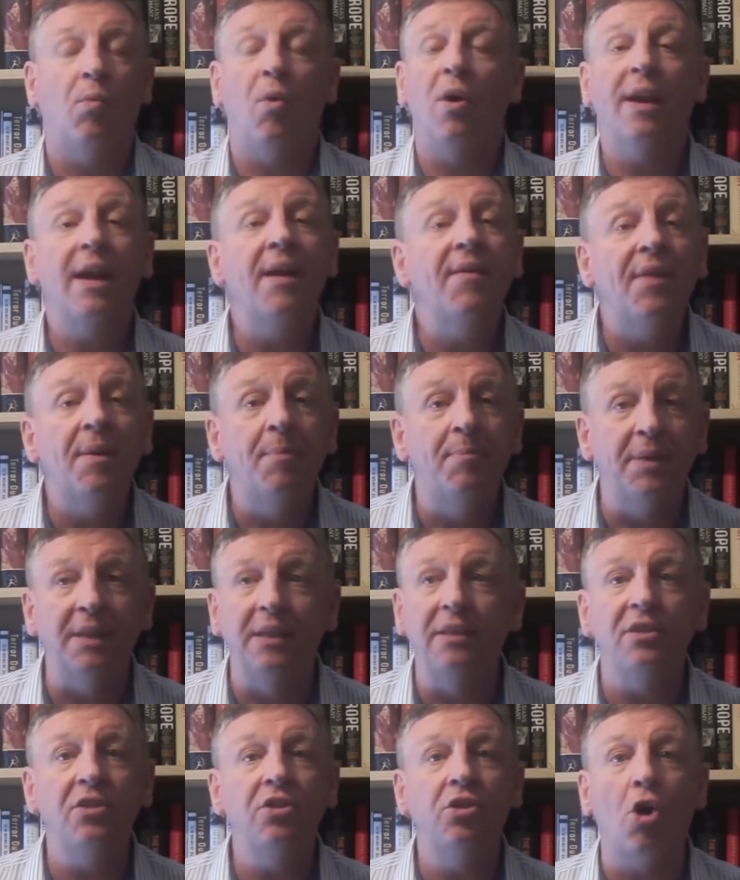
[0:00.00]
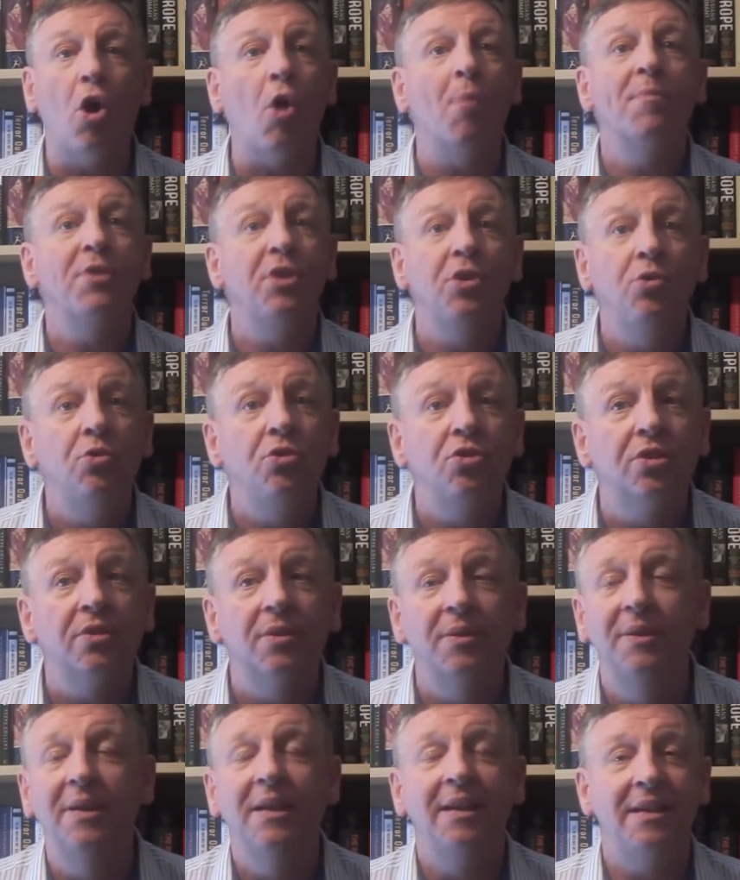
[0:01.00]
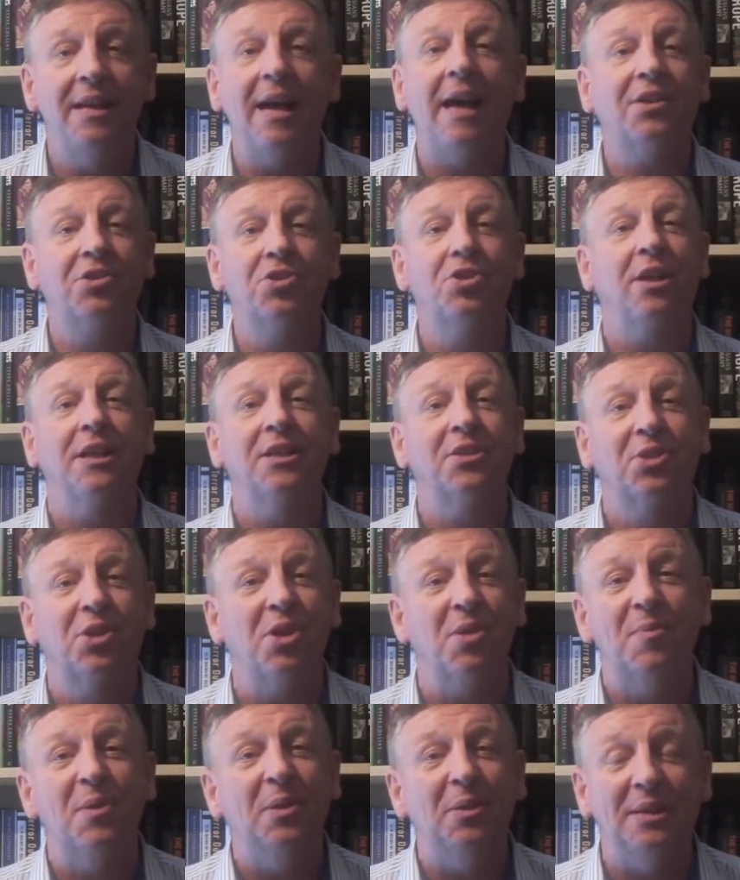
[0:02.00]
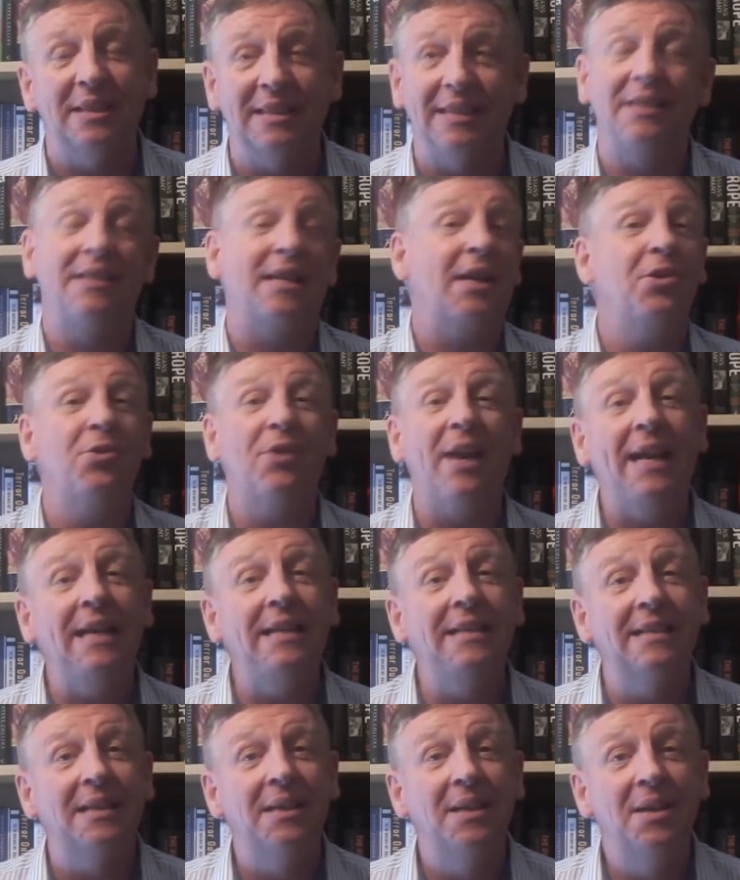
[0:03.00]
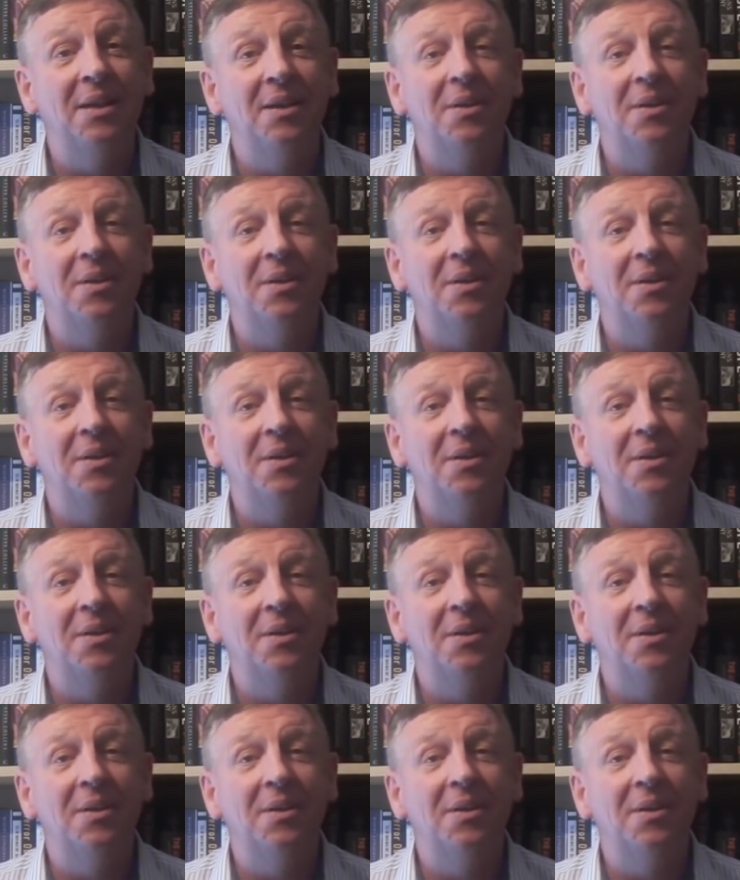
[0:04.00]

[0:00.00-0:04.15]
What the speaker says: whatever, building communes, nationalist communities, then great.